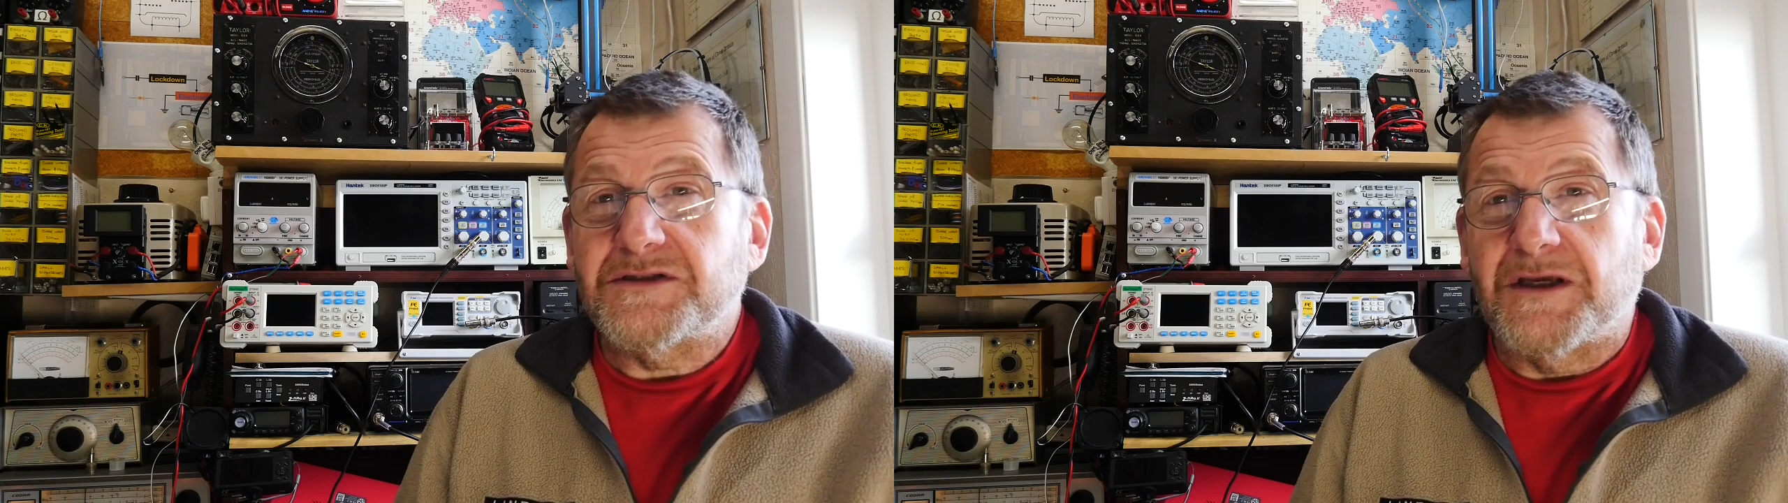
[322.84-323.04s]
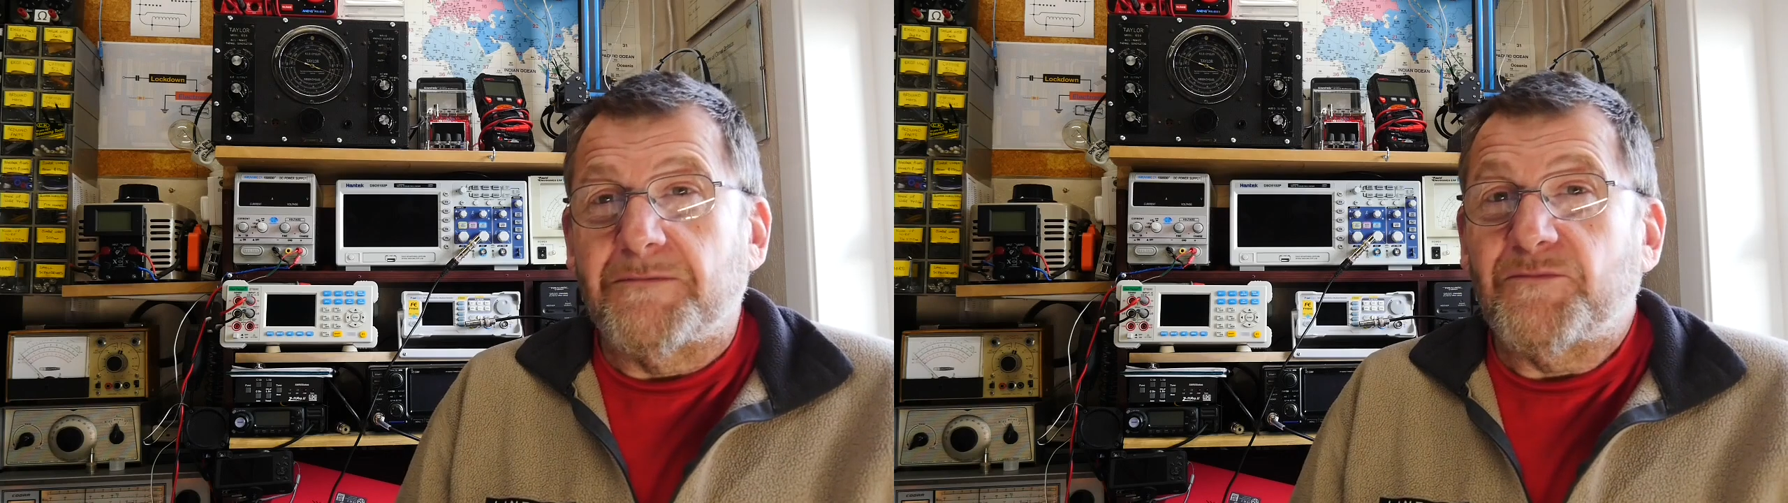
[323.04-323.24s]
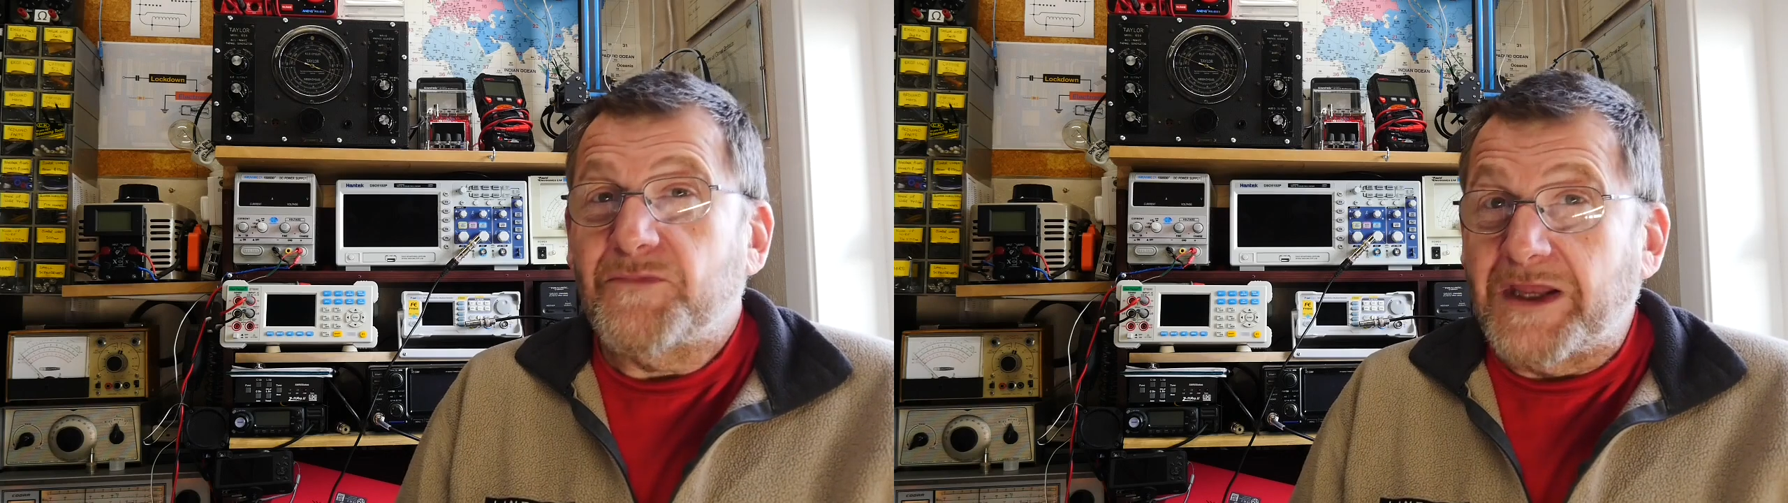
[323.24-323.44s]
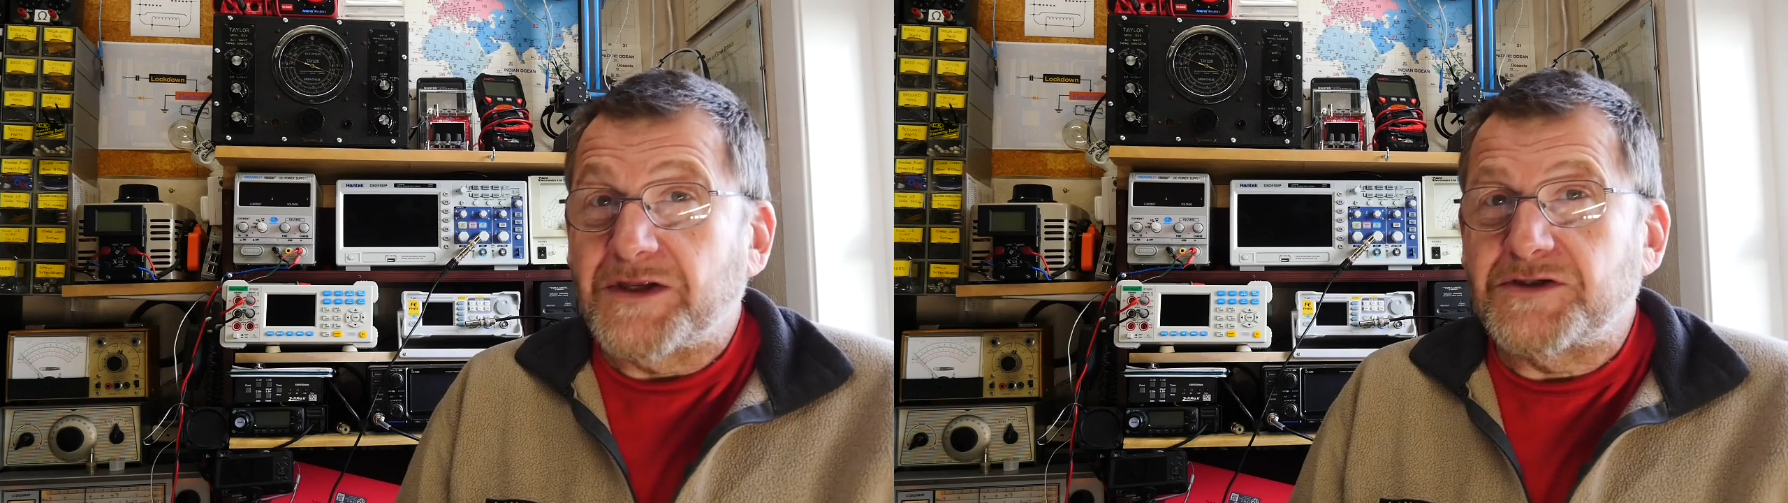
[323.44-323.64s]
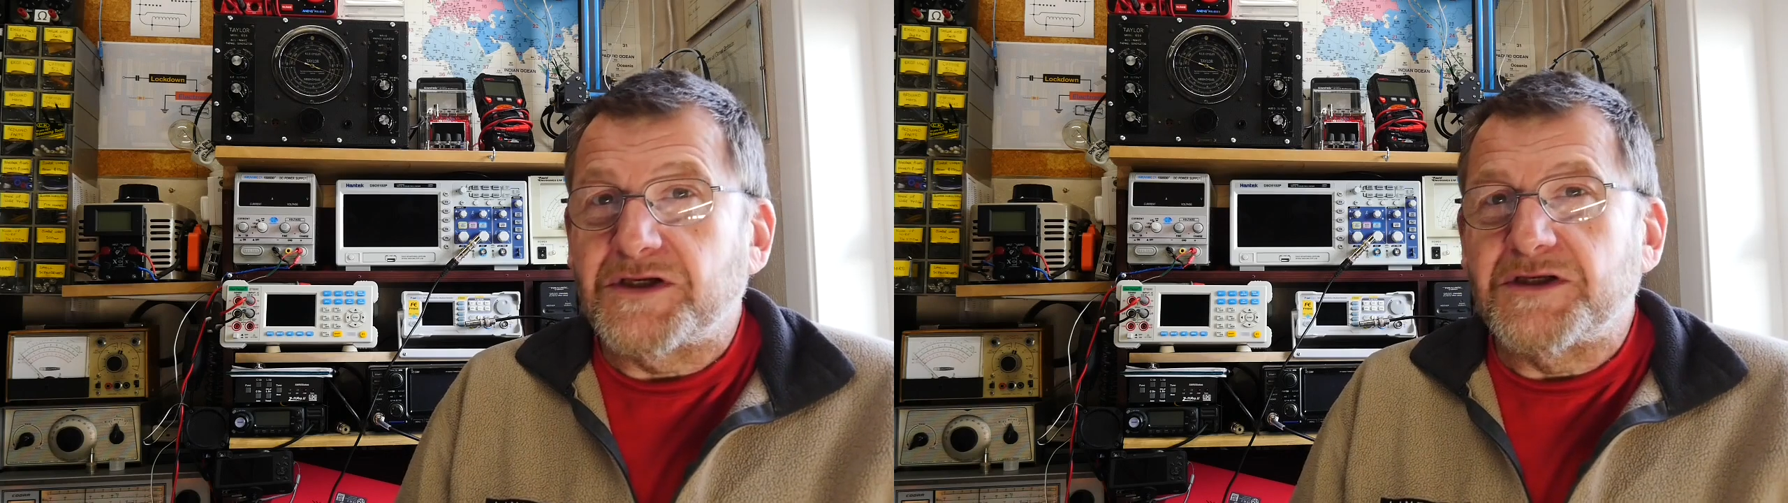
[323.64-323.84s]

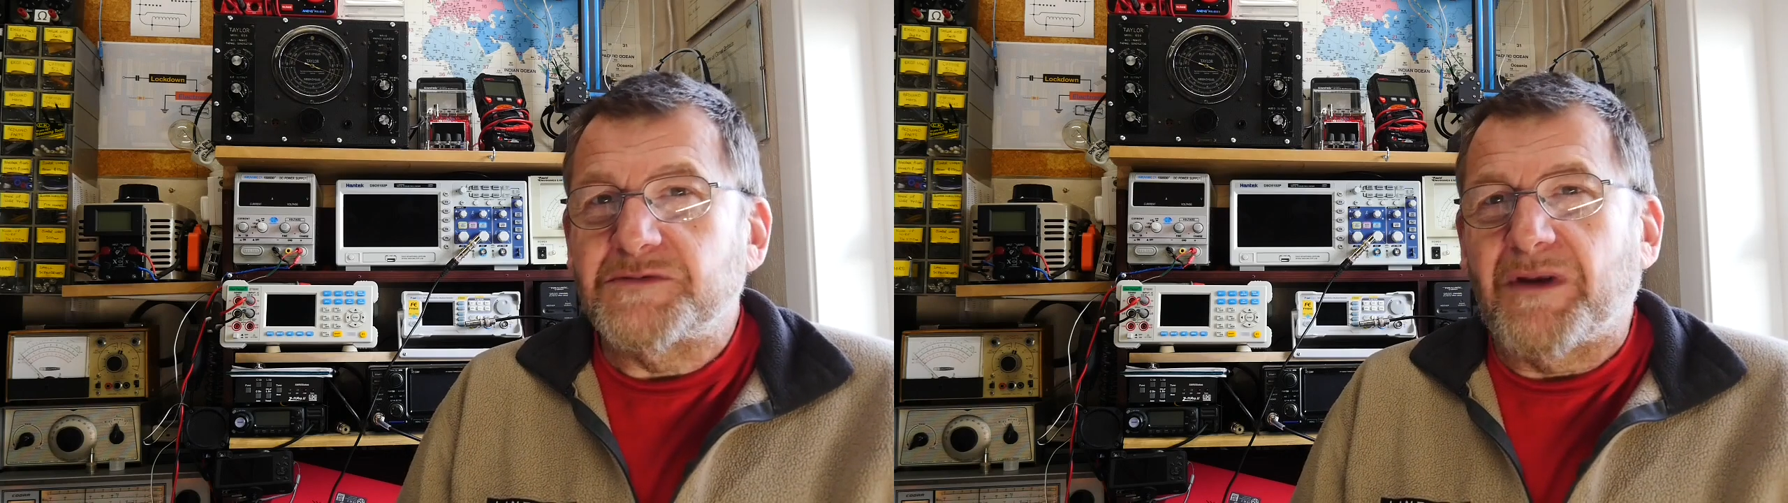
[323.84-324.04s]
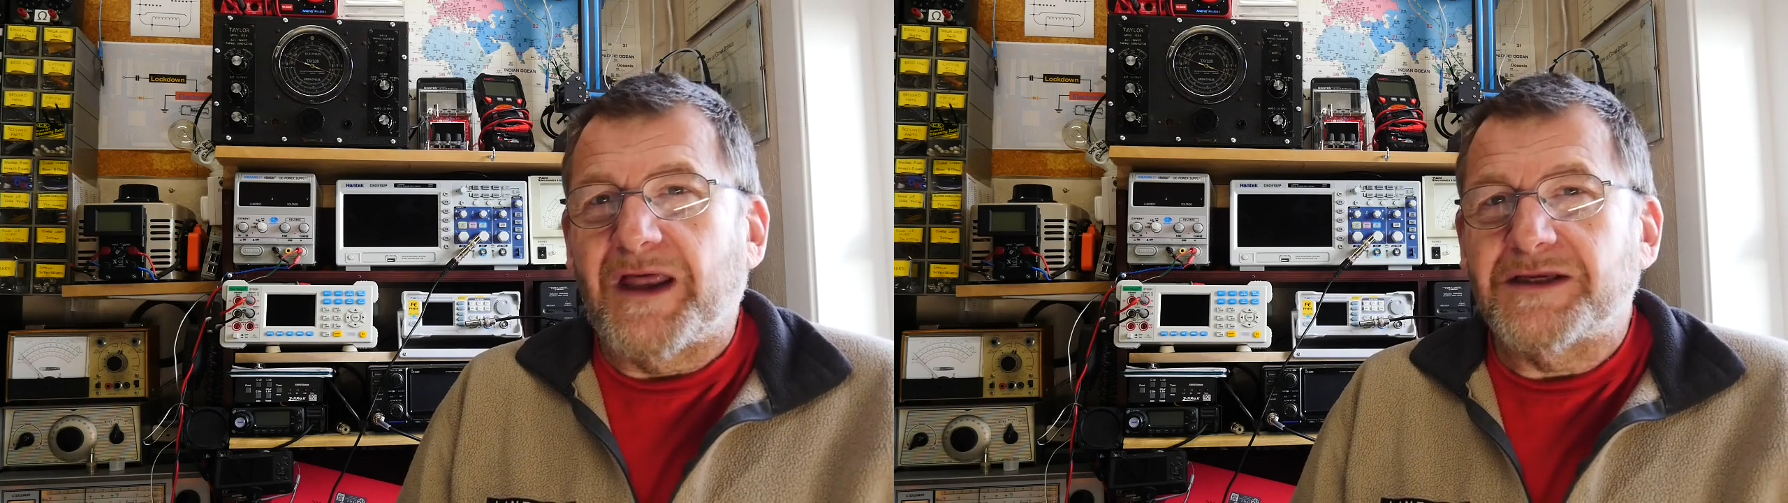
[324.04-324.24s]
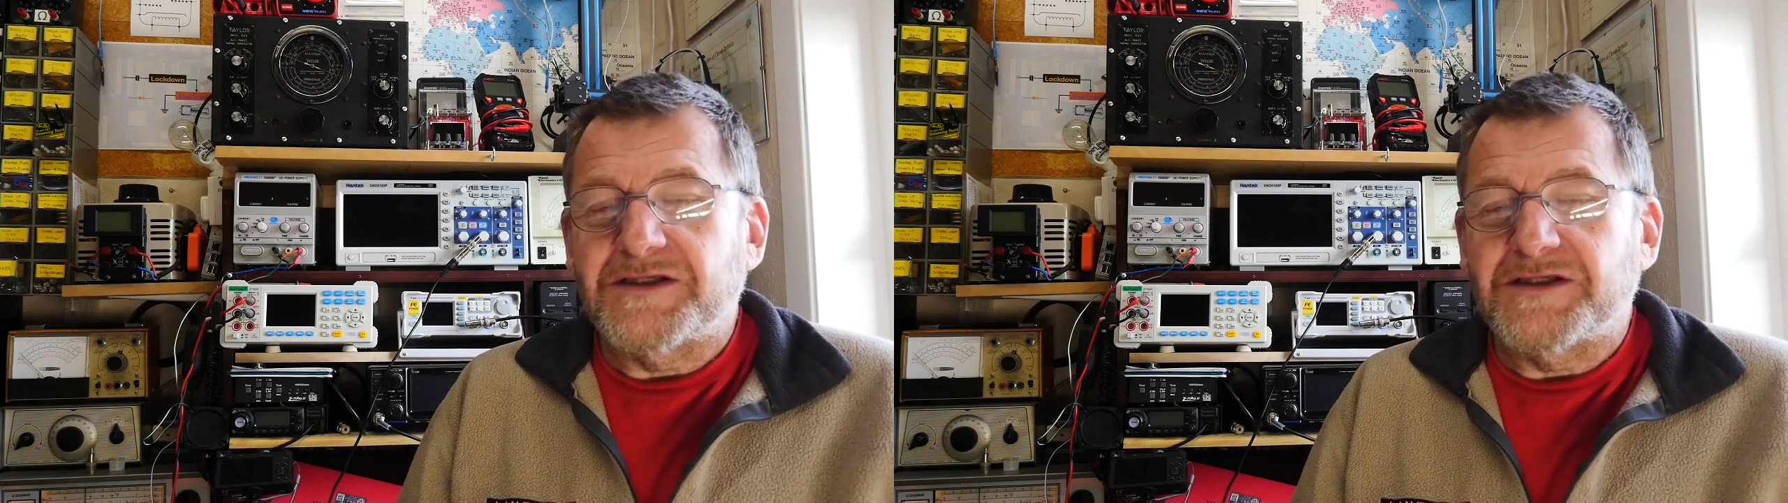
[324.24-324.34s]
energy display,